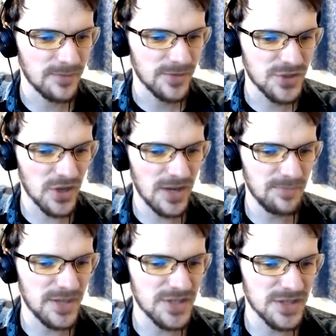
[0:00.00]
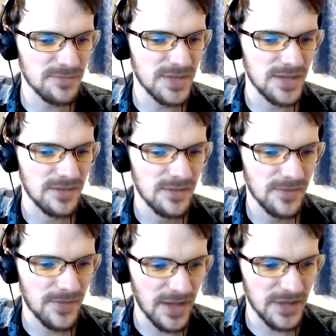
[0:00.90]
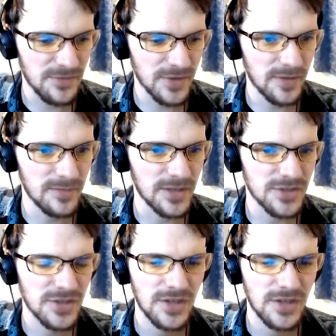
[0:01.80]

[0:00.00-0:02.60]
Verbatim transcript: Giant pieces of meat. Thank you very much.